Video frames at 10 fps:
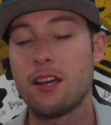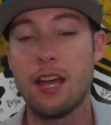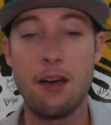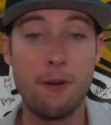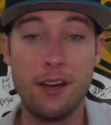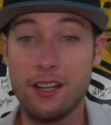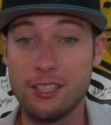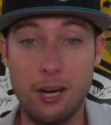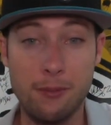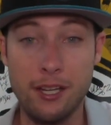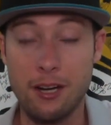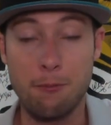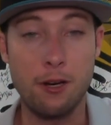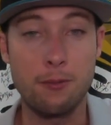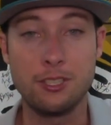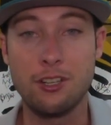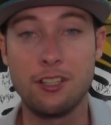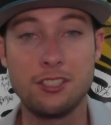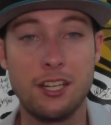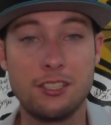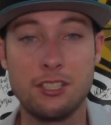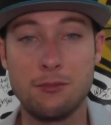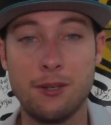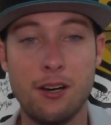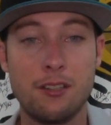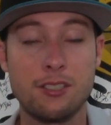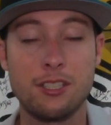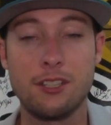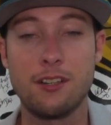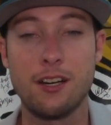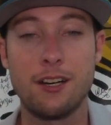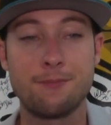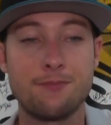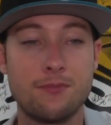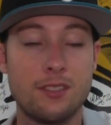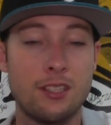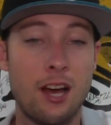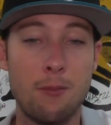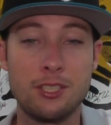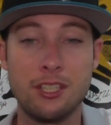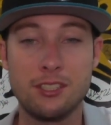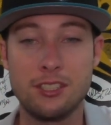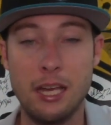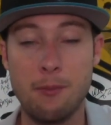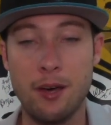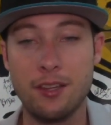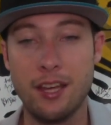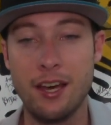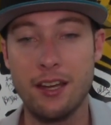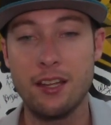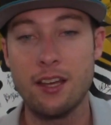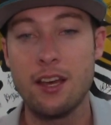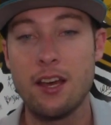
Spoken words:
And we got dominated on pretty much all sides of the ball. So, not much else to say about that.